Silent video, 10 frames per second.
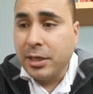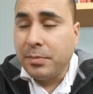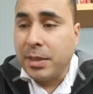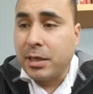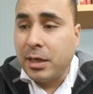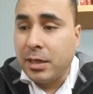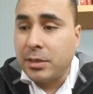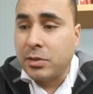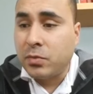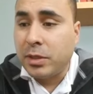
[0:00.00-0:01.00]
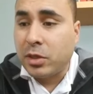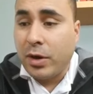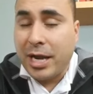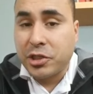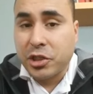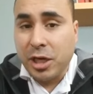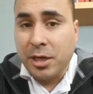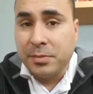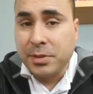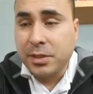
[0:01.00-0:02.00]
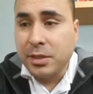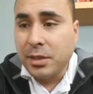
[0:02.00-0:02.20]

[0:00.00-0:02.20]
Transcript: Because when the crash comes,